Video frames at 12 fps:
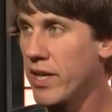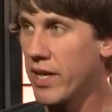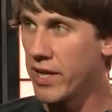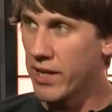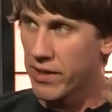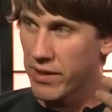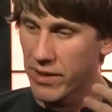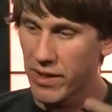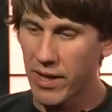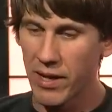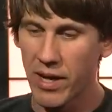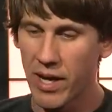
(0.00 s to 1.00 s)
and
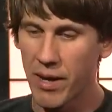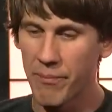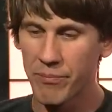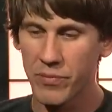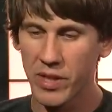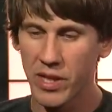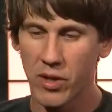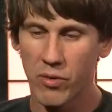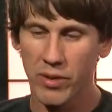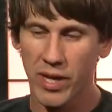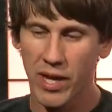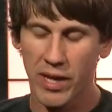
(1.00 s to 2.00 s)
um, you
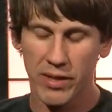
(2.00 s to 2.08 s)
know